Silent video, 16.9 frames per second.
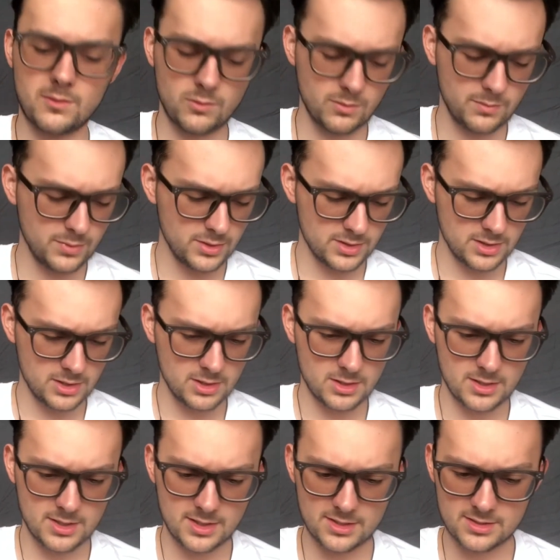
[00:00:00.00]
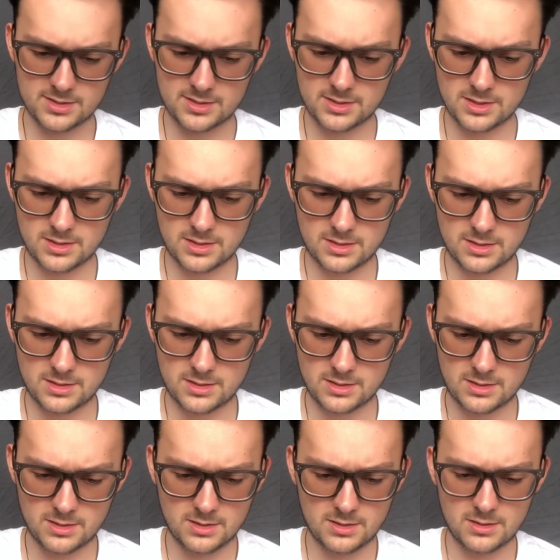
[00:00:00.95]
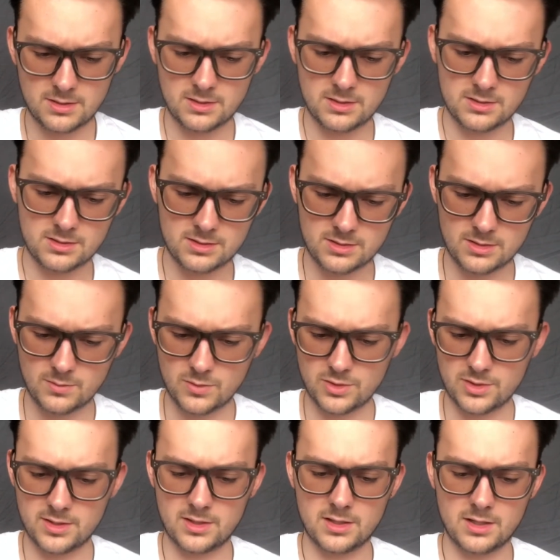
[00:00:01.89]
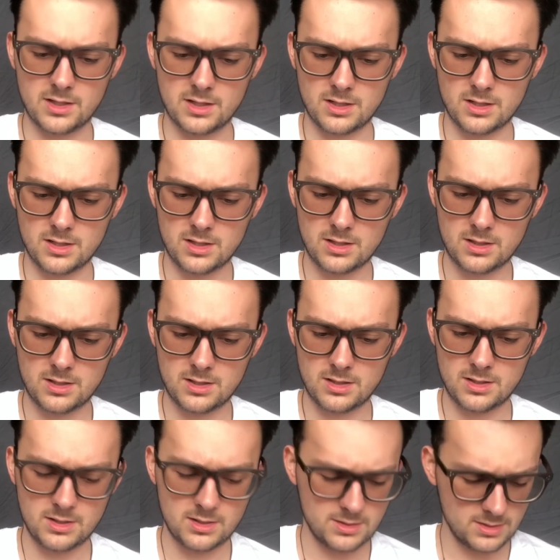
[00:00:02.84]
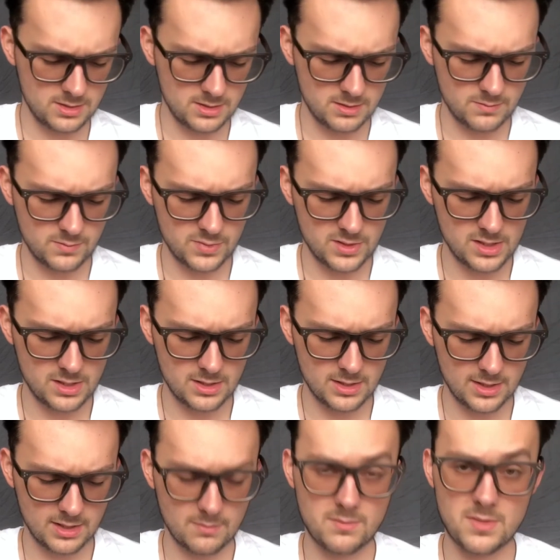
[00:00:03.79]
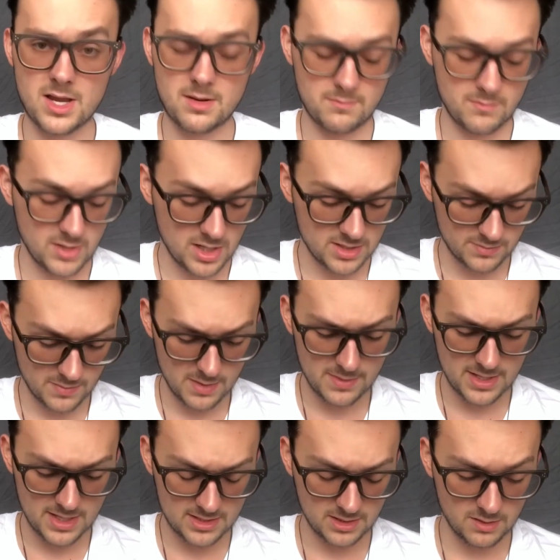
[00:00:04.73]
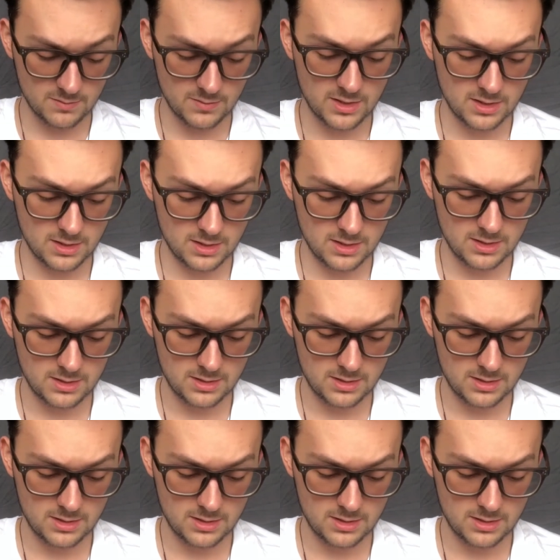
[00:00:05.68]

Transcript: we'll put her as somewhere in there to be like a main boss. Maybe that's gonna be,